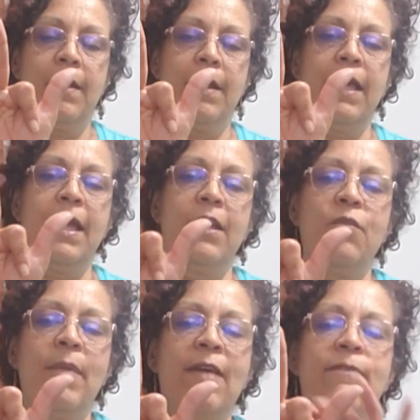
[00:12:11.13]
Again,
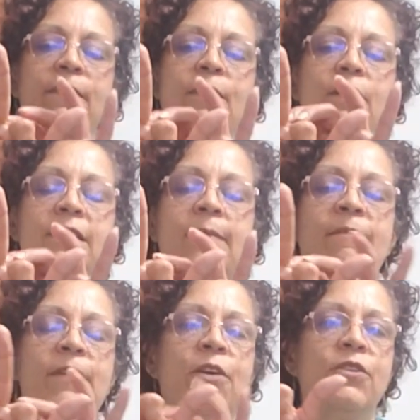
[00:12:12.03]
you may feel
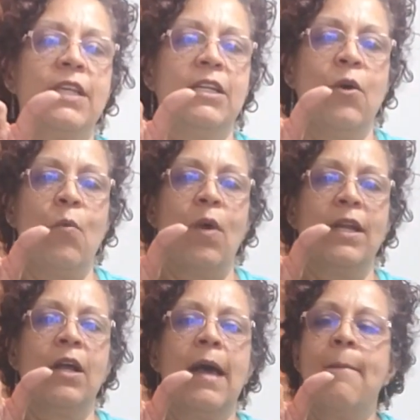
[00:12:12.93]
some fingers that don't want
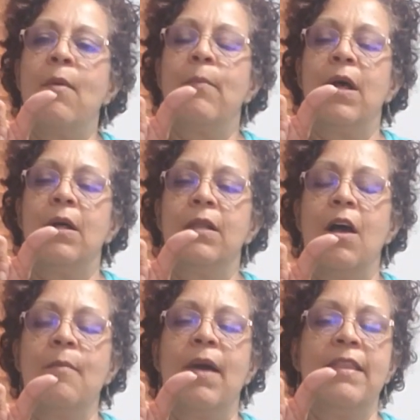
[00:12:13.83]
to come
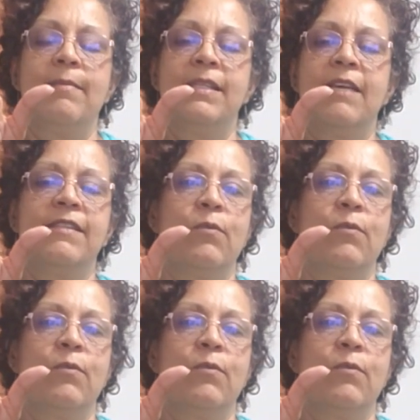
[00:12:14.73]
along by themselves.